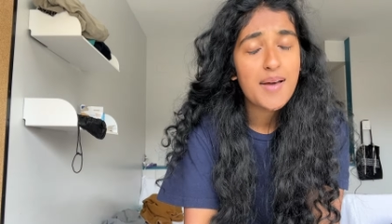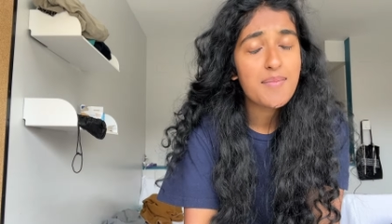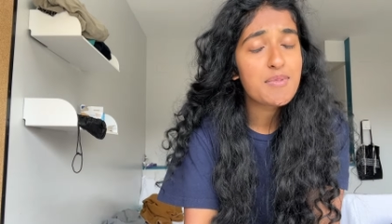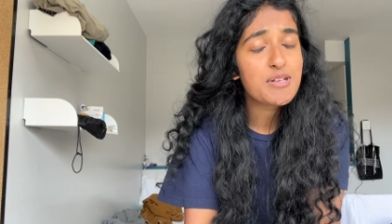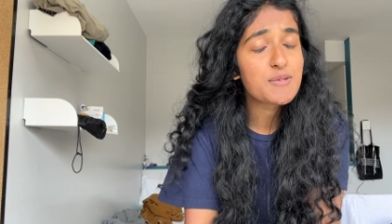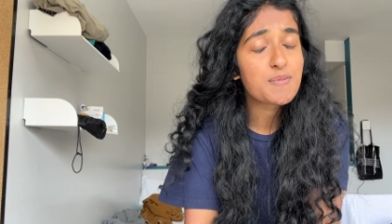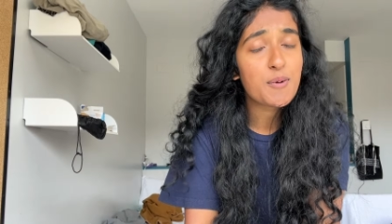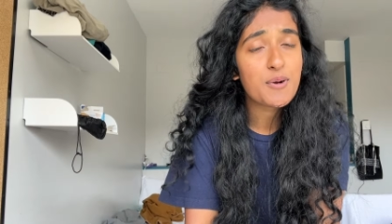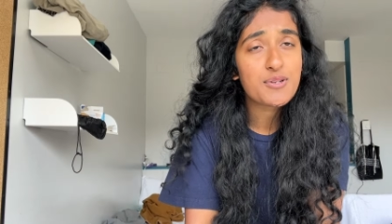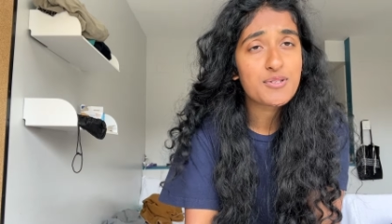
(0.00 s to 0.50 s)

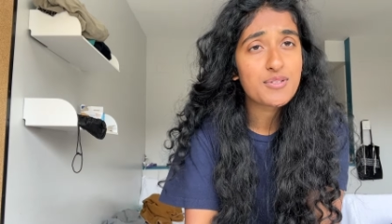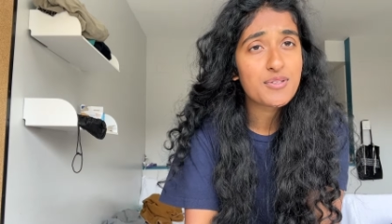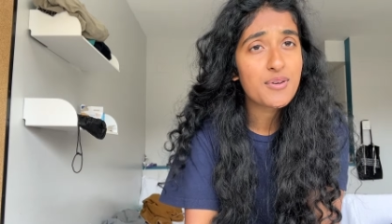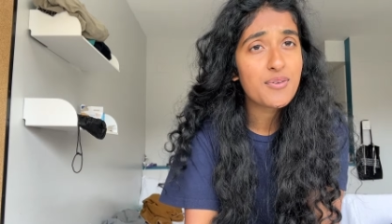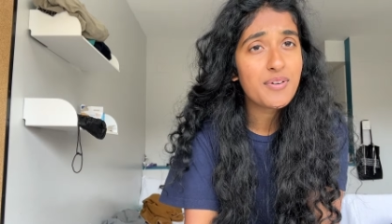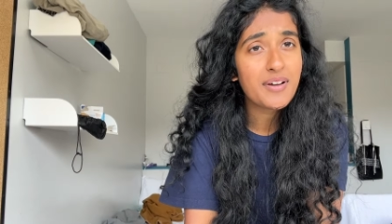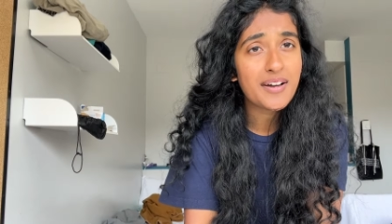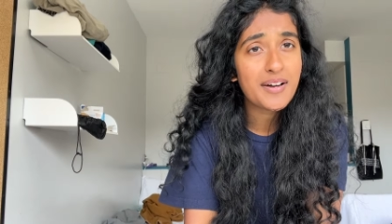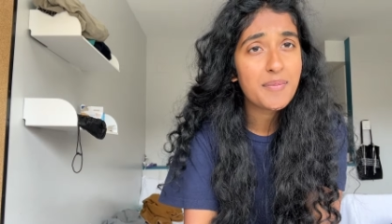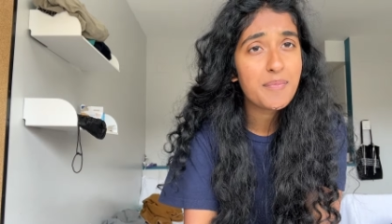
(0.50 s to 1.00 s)
miss
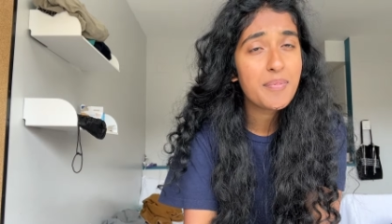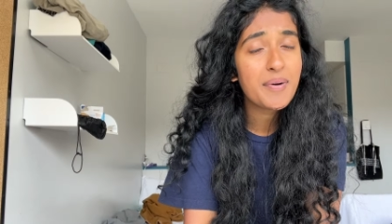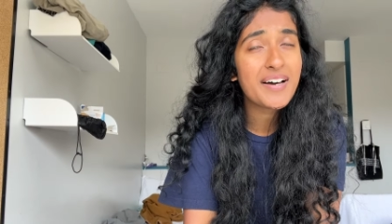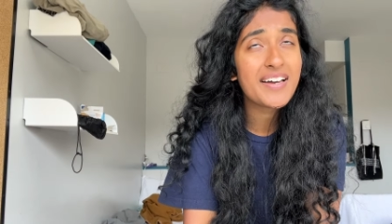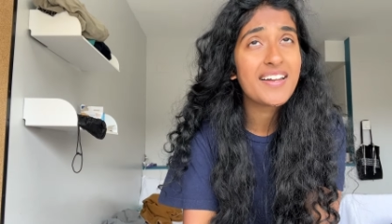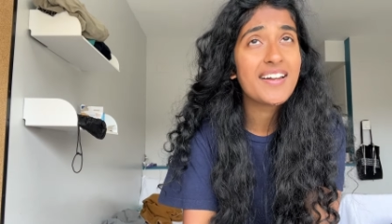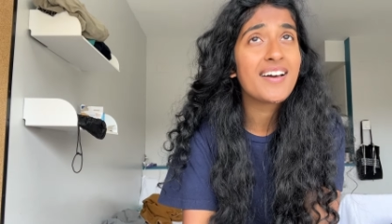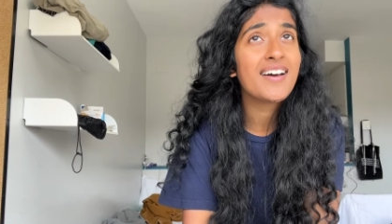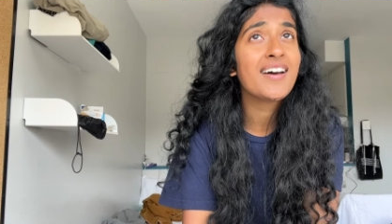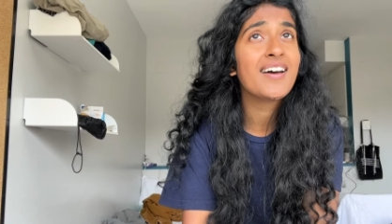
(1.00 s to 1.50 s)
Barcelona,
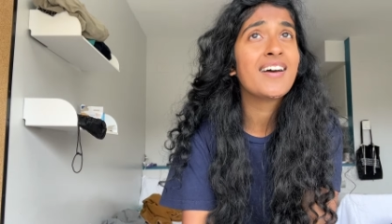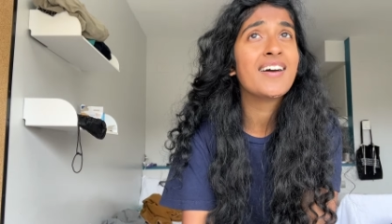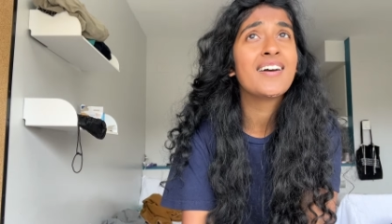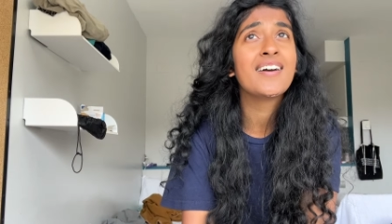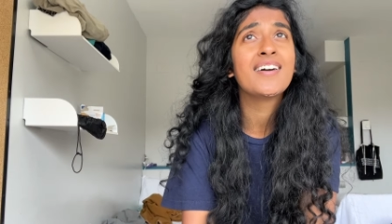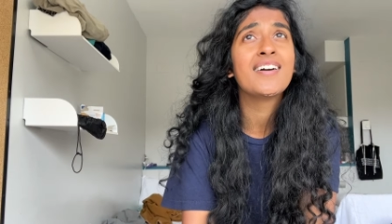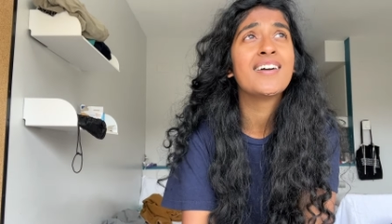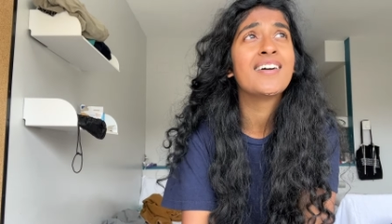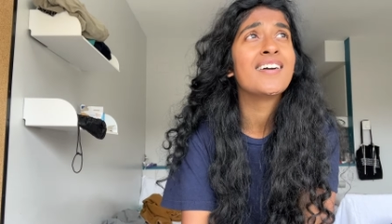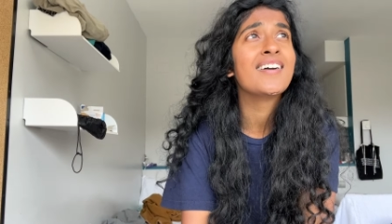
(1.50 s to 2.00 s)
but
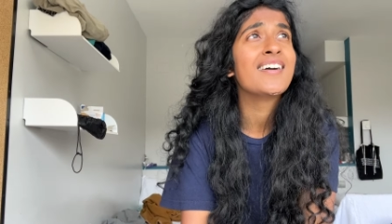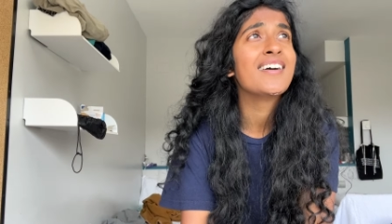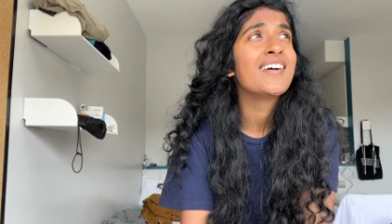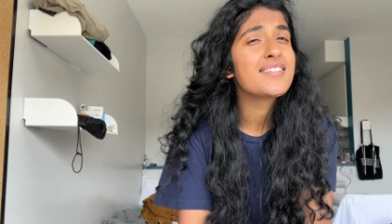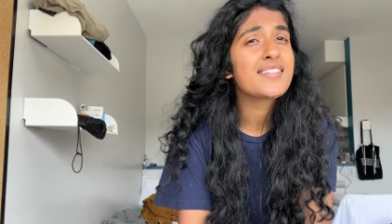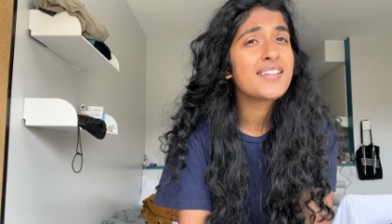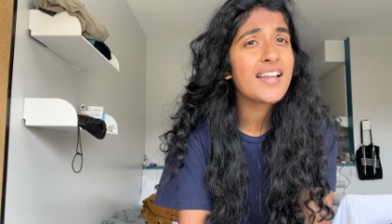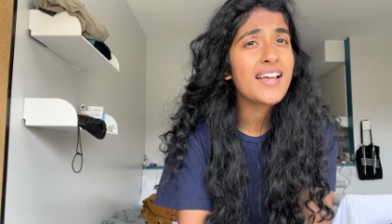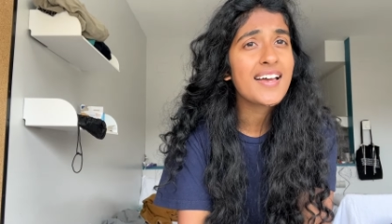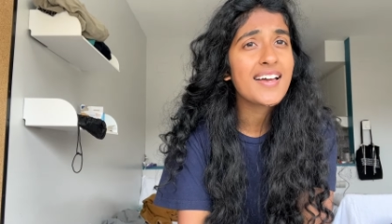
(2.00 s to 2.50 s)

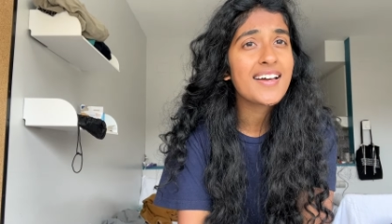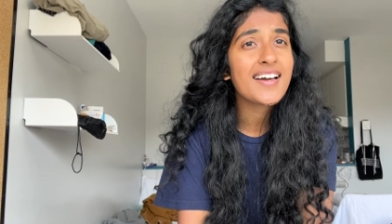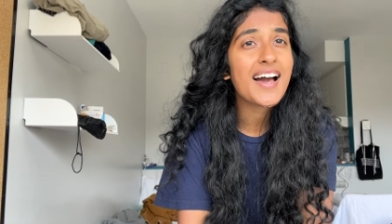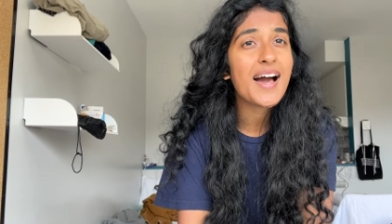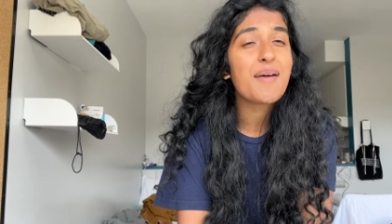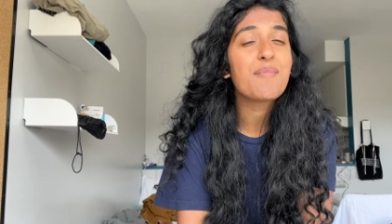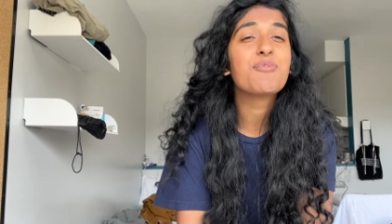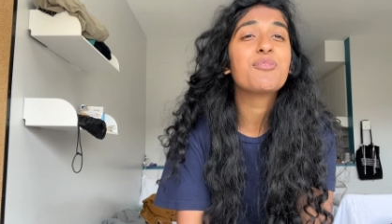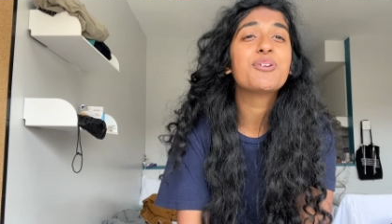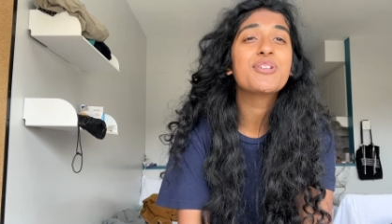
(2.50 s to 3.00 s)
today
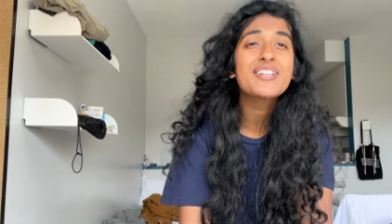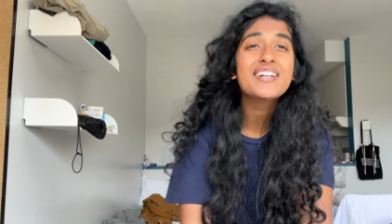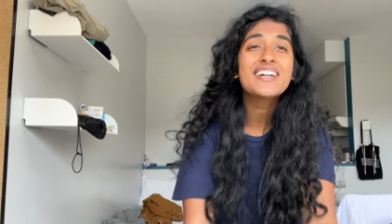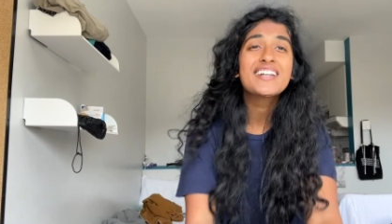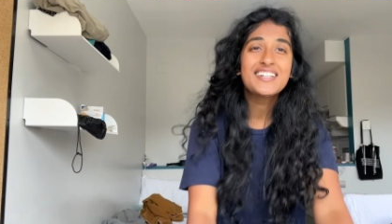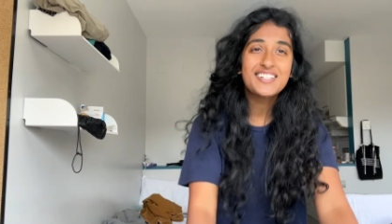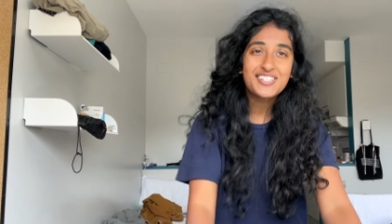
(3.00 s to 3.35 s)
I'm really gonna